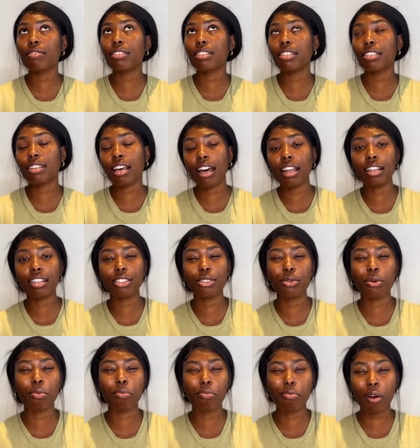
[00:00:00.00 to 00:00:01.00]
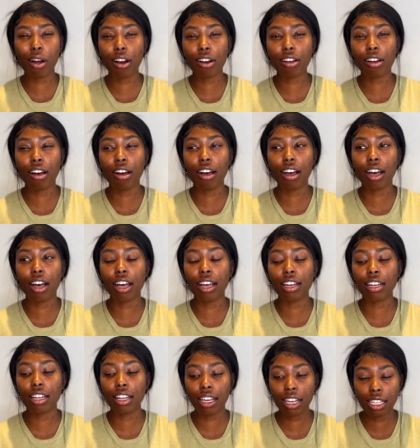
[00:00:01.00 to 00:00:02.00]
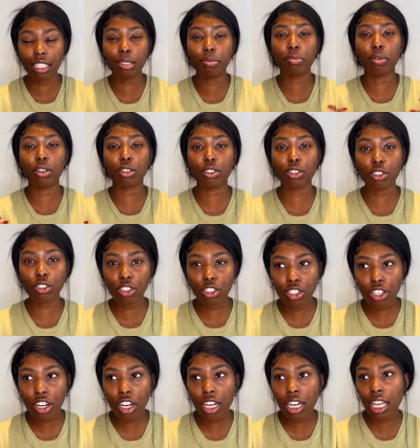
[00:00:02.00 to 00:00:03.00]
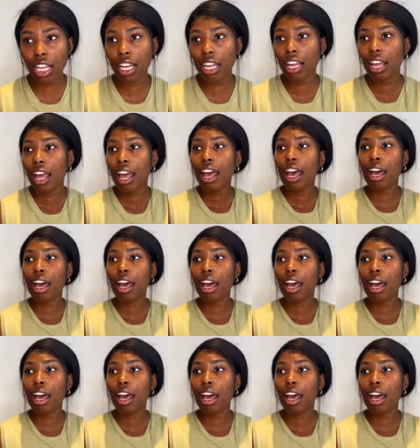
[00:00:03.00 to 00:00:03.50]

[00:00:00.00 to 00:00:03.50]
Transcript: decided to embark on like a spiritual journey.